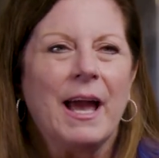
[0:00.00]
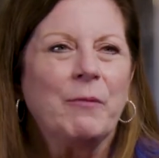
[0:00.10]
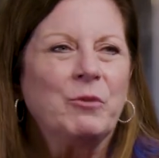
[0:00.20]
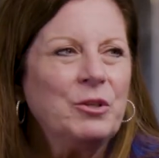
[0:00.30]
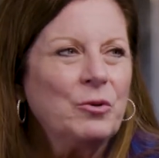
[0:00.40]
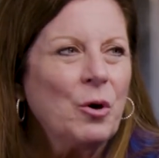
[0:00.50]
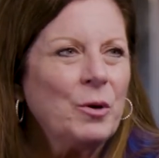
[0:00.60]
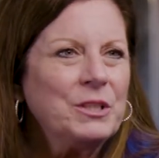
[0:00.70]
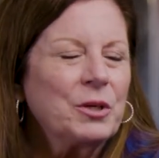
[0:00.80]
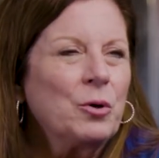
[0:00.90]
And when you
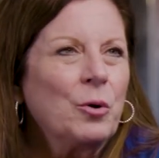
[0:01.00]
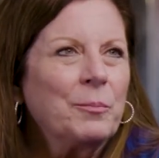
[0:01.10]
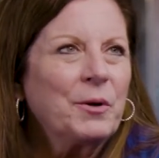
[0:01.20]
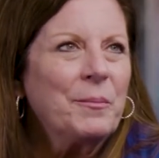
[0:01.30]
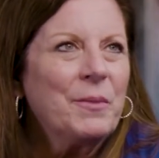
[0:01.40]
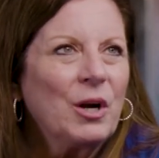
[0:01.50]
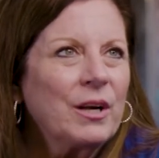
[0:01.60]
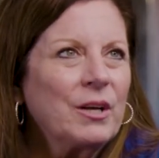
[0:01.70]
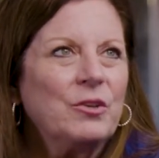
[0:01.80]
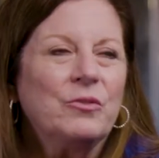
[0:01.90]
go into corporate
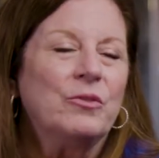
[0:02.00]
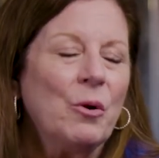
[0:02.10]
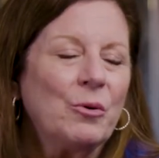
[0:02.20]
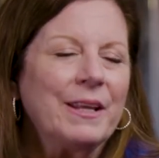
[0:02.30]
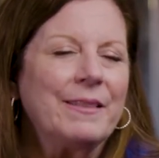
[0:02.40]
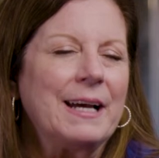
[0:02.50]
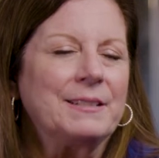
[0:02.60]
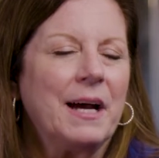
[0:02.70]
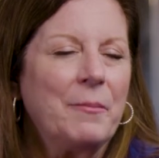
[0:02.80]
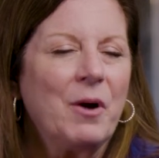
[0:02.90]
America, you don't get
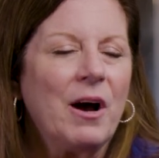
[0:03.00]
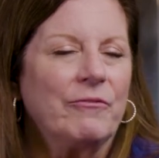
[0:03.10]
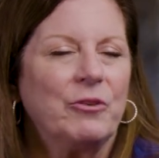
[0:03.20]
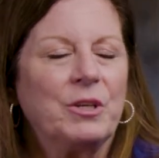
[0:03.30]
that time off.